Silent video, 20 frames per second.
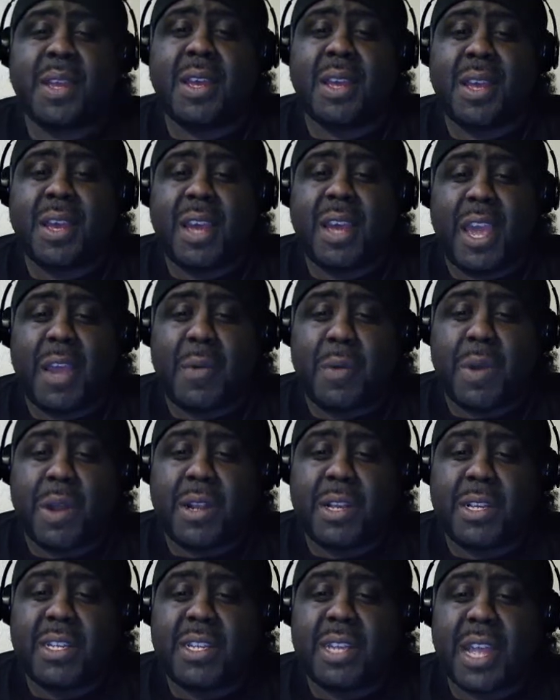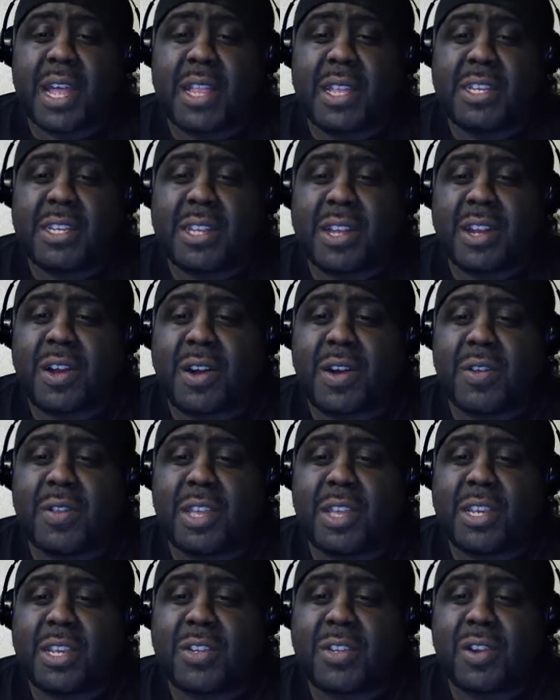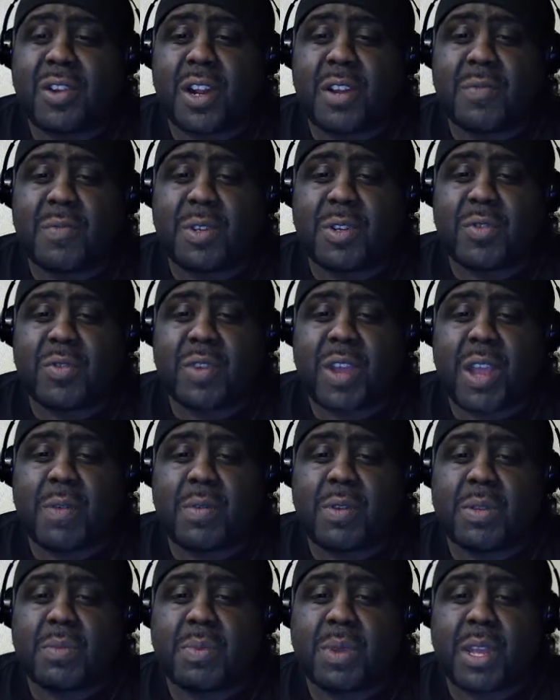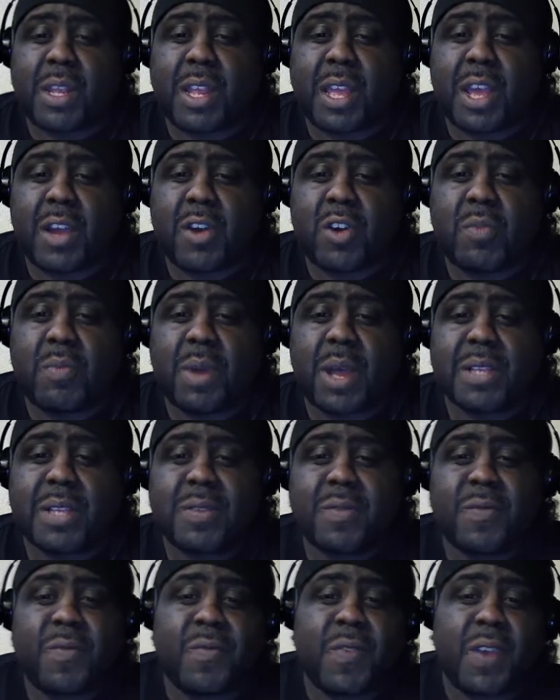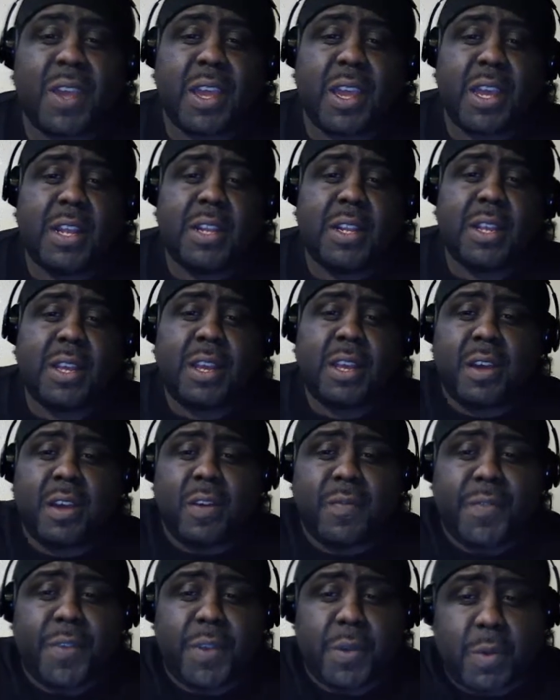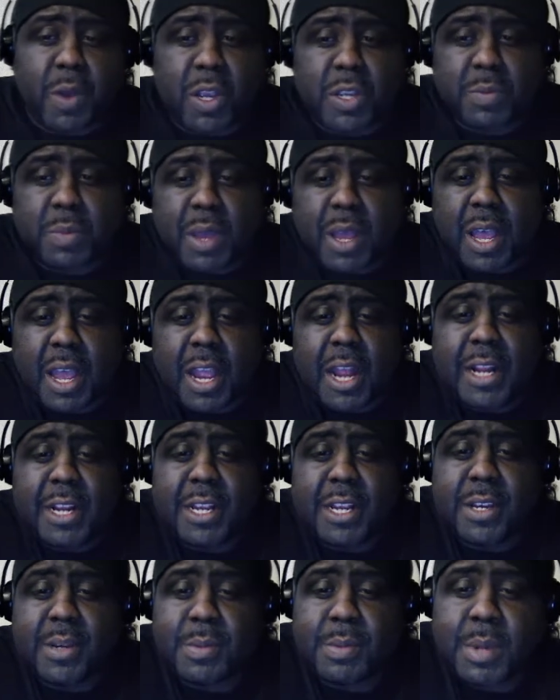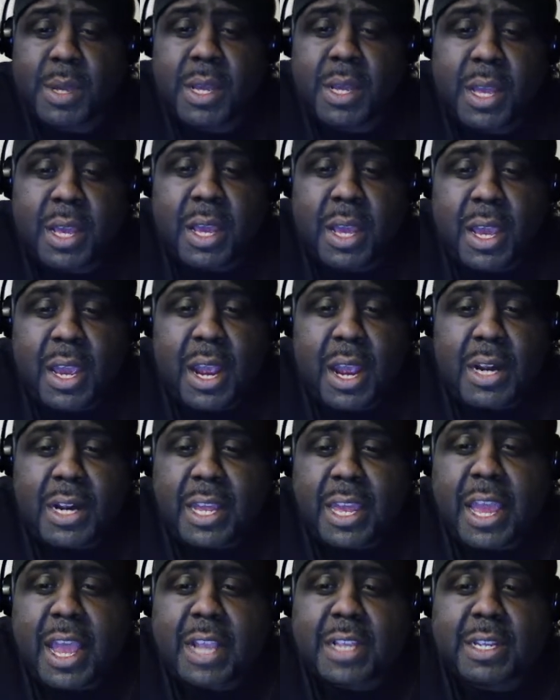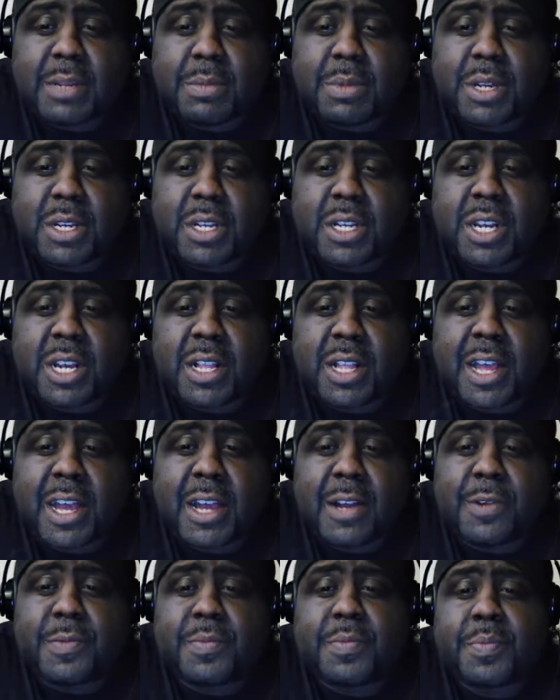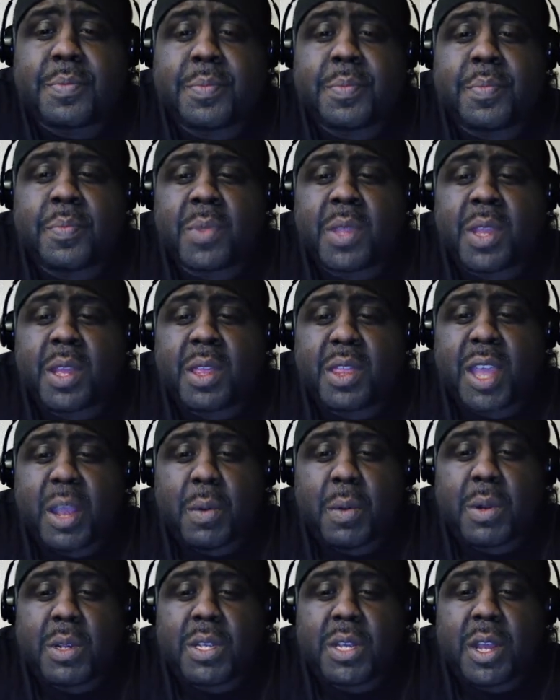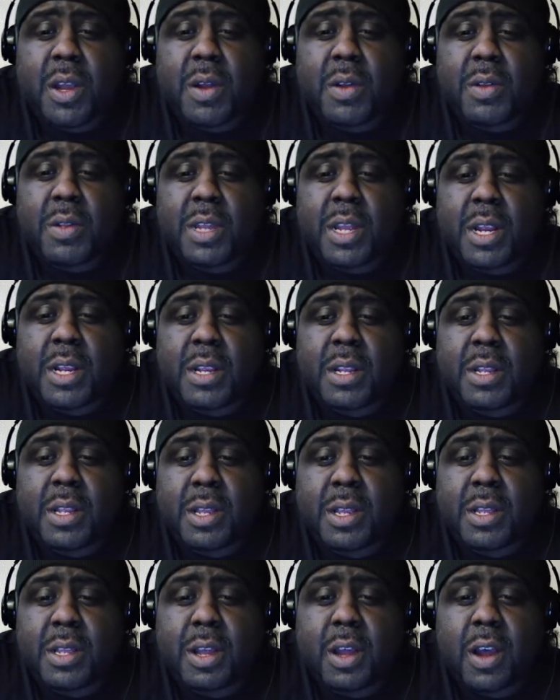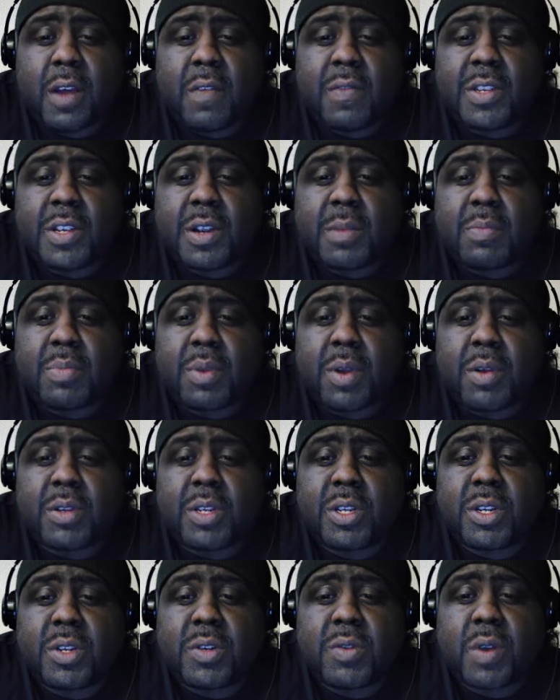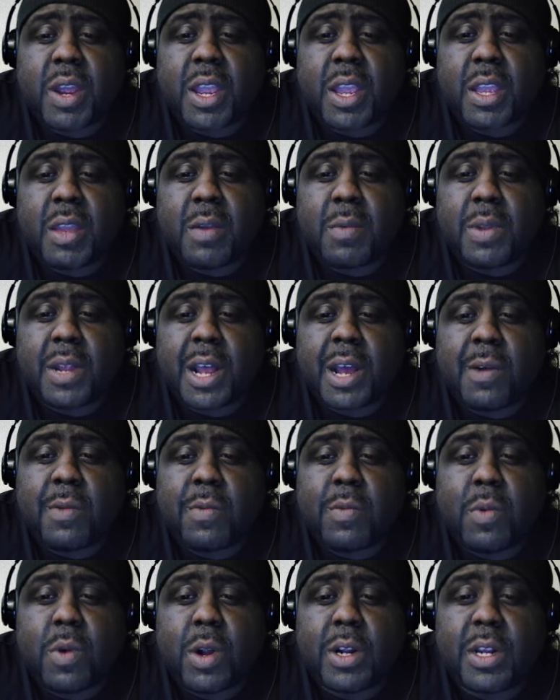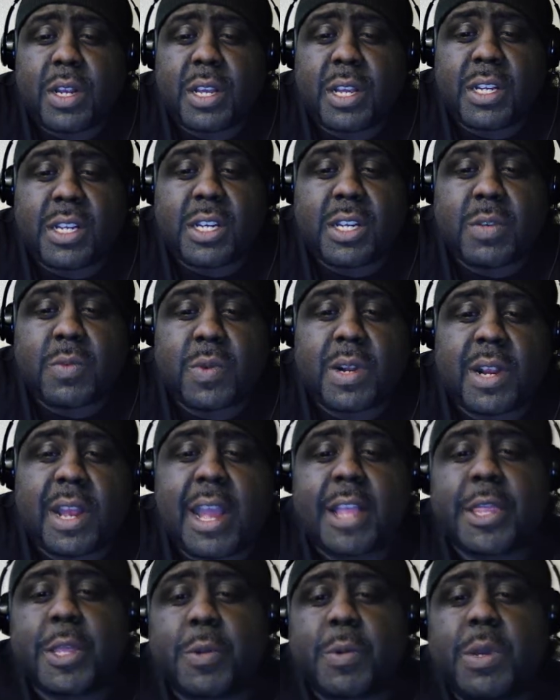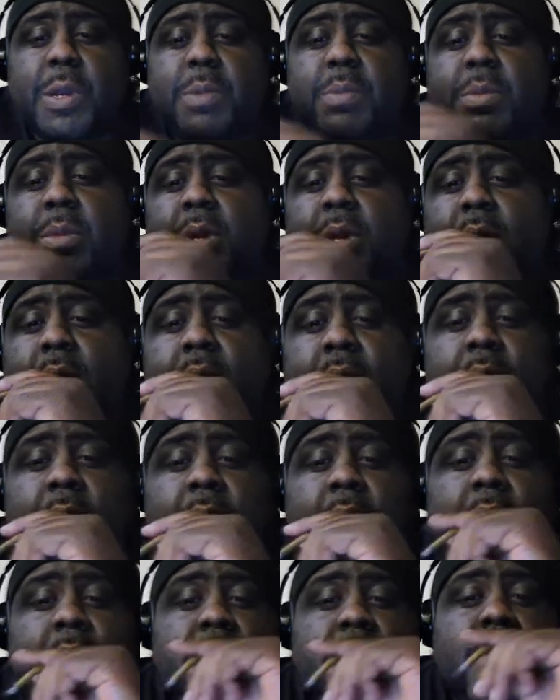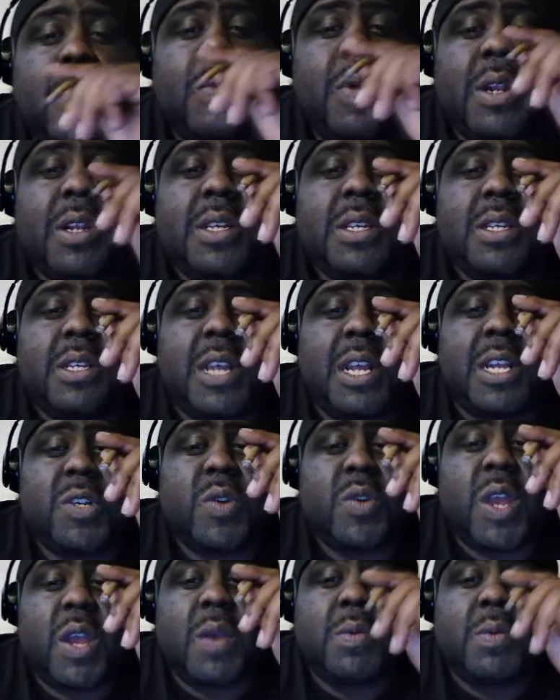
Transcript: A witness tells us the whole thing started when Trey was being heckled by some fan a few rows behind him, and he asked him to chill out. They were told then the officer approached Trey without warning and just went after him. The witness said Trey was